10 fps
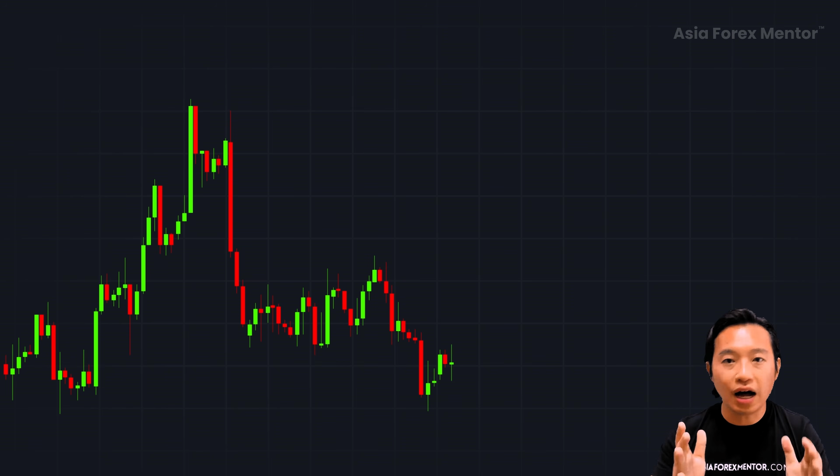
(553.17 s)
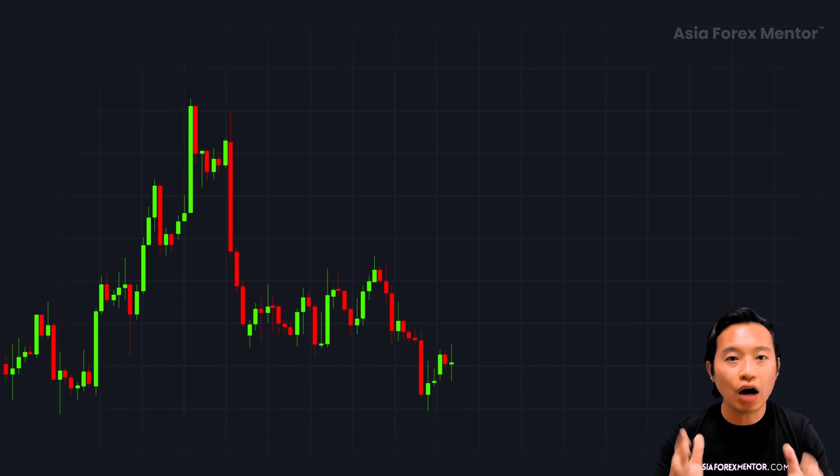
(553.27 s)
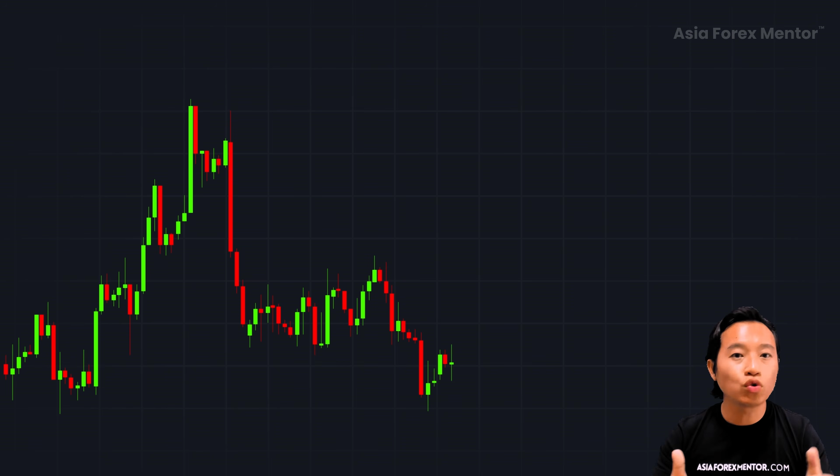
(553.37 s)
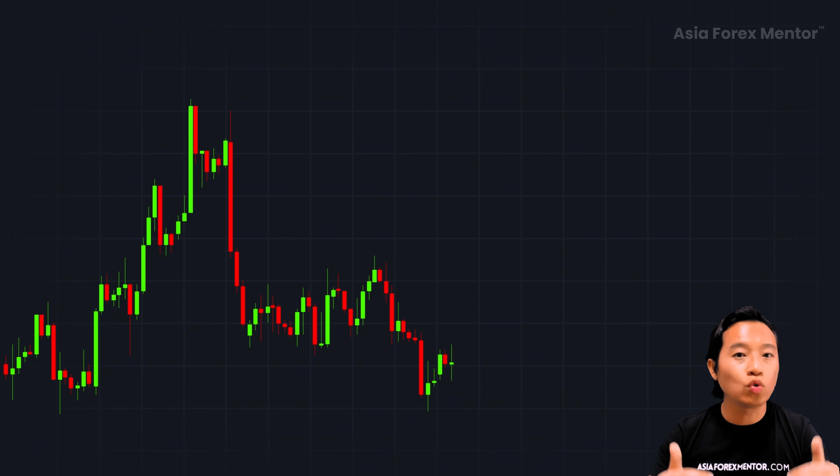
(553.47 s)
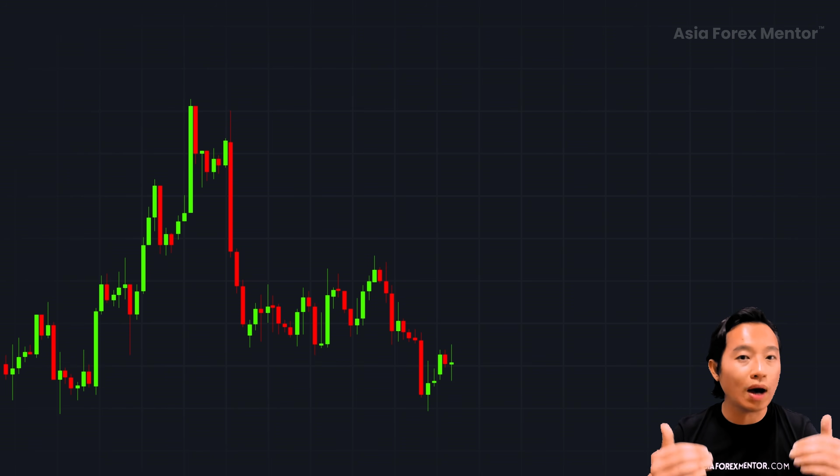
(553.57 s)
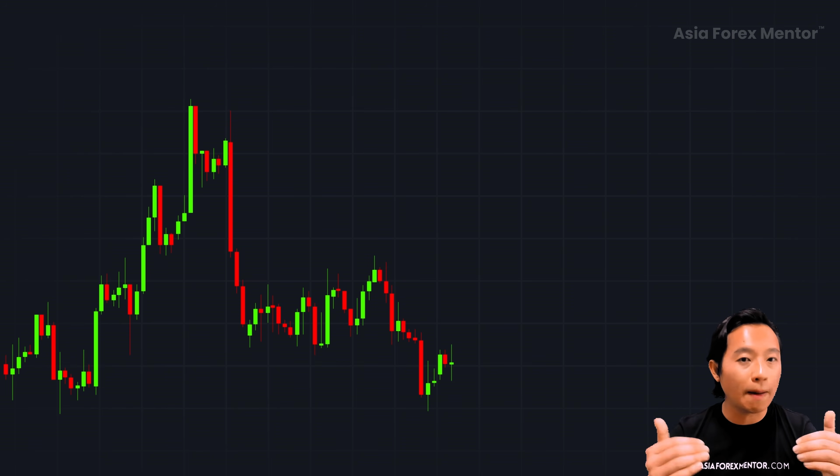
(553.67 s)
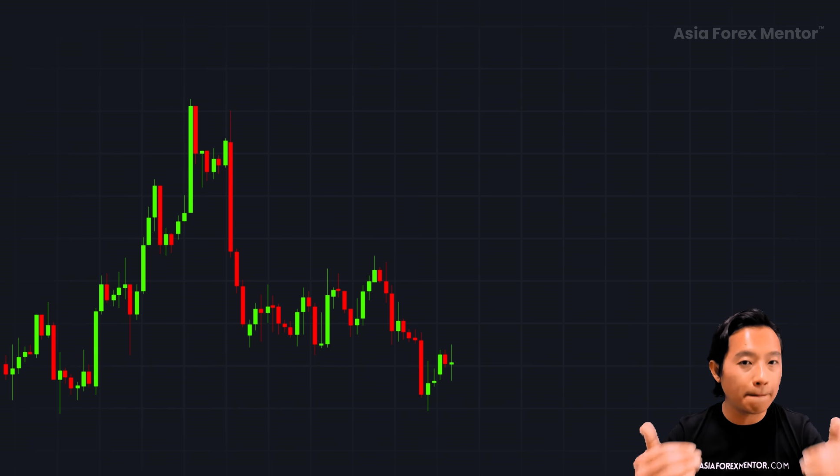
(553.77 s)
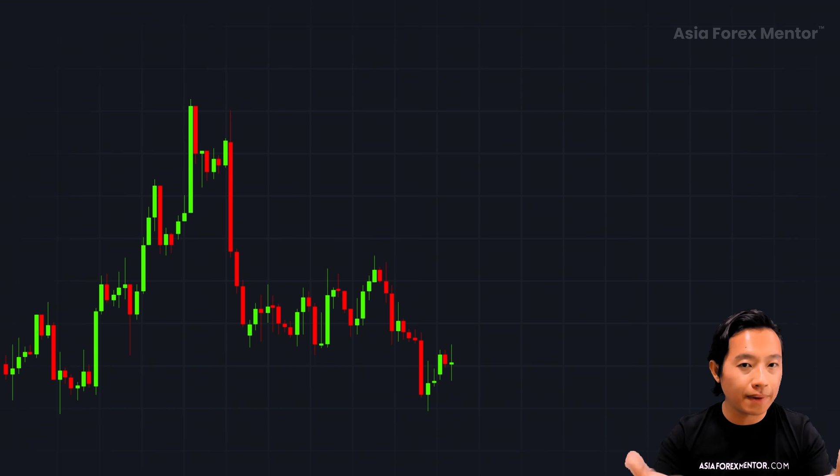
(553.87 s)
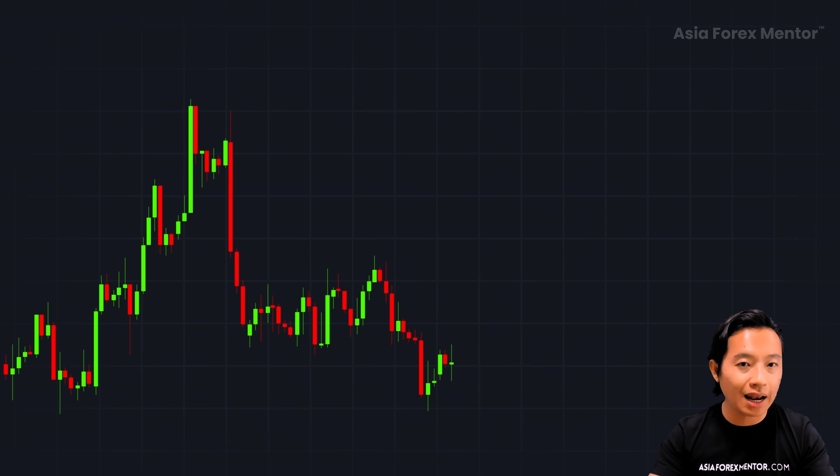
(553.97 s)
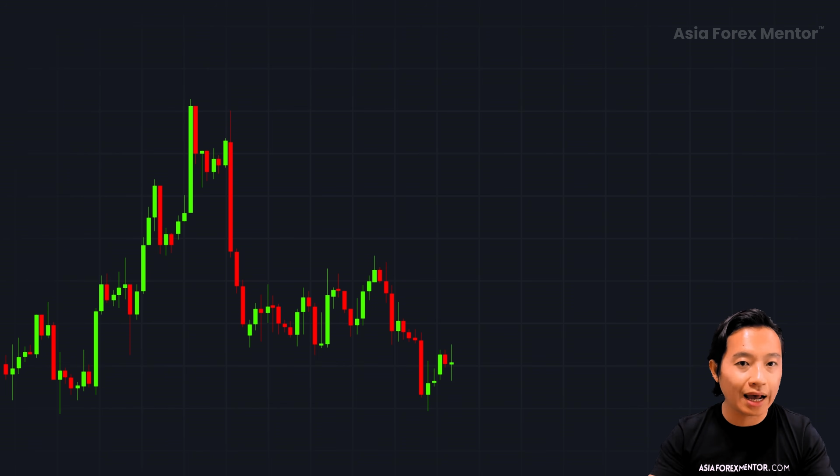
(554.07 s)
how to
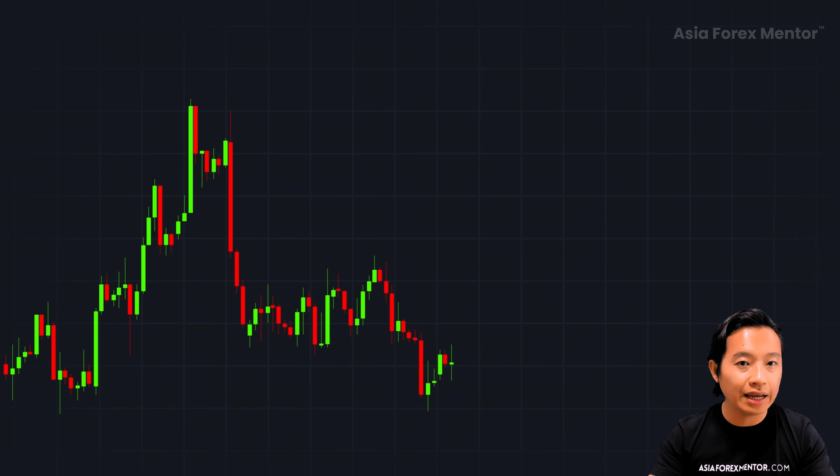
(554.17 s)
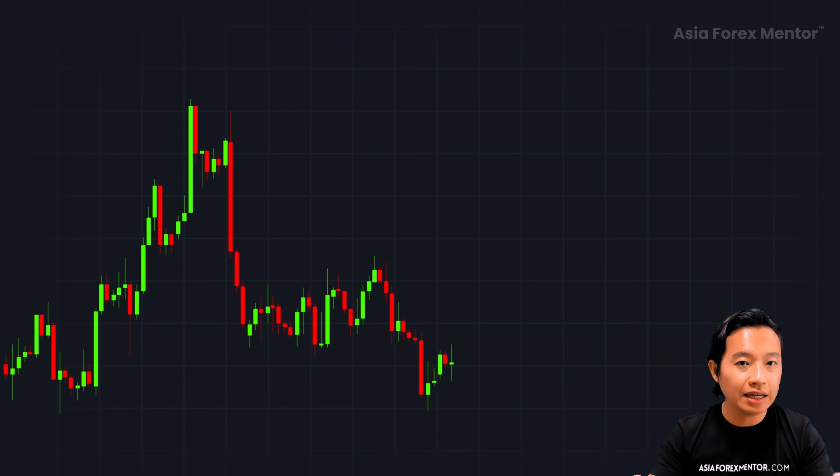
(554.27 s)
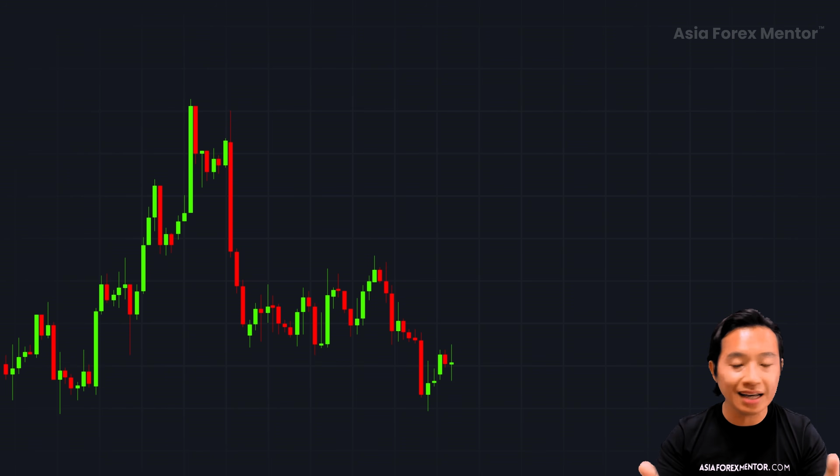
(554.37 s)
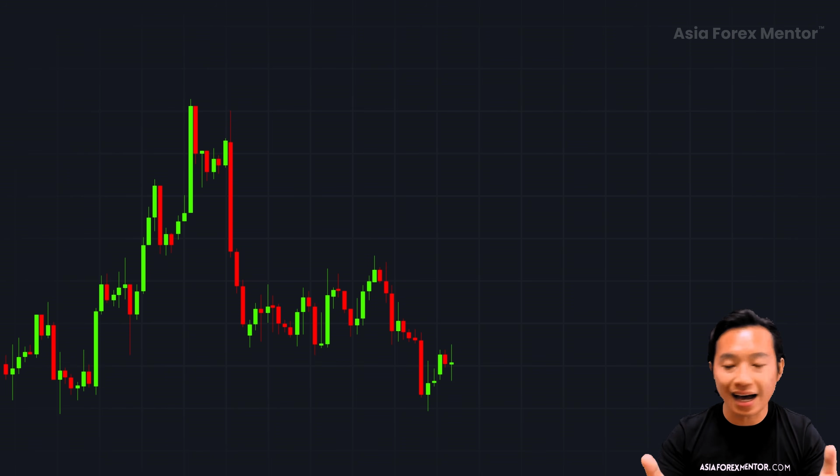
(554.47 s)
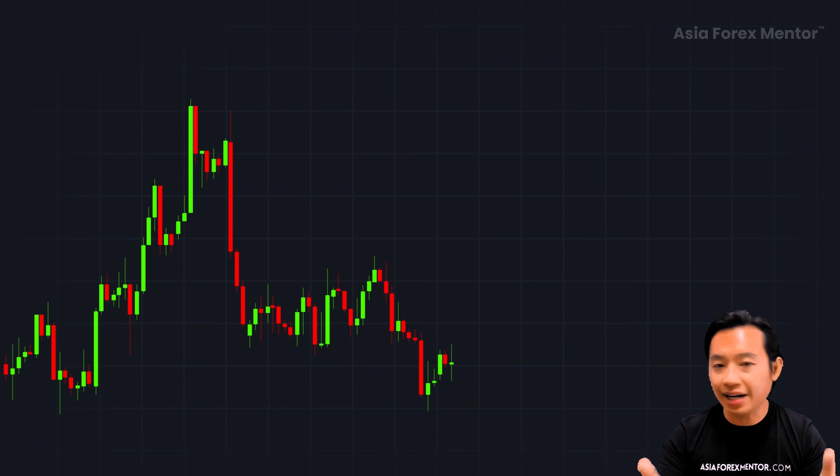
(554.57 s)
apply the